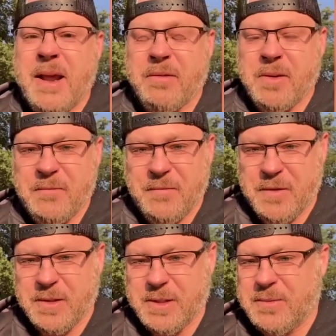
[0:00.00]
ever
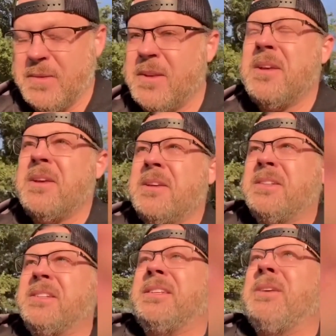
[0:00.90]
feels to
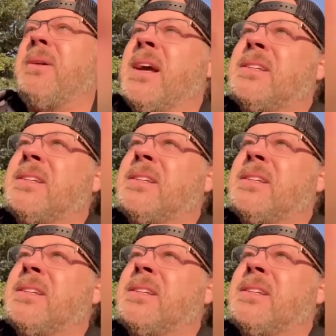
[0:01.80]
see what I